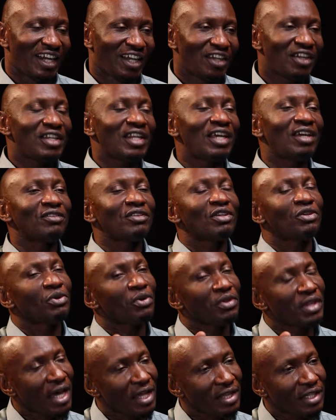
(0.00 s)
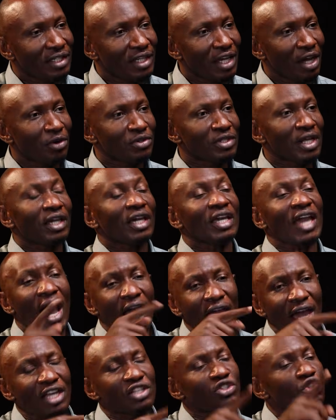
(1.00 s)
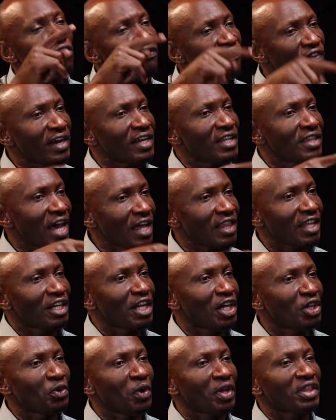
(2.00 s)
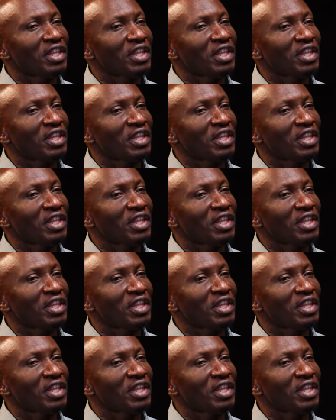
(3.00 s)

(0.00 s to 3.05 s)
You know, the other day I was like, yeah, it's so funny. The other day you